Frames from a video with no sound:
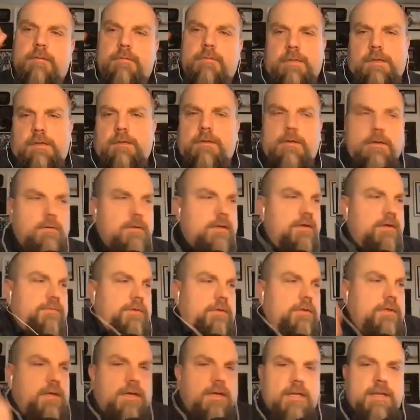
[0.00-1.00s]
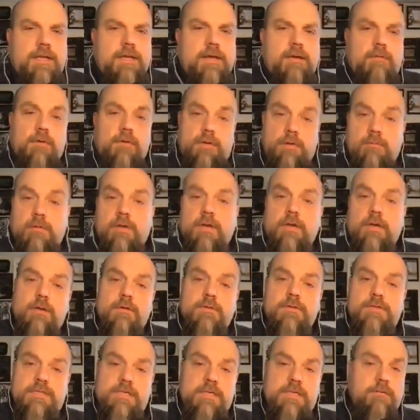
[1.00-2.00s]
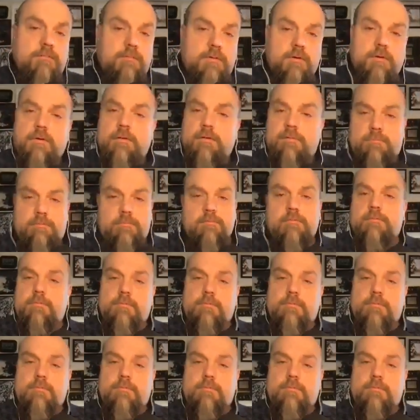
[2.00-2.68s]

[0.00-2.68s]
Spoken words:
Then you don't have to look at that one. You want to go see where,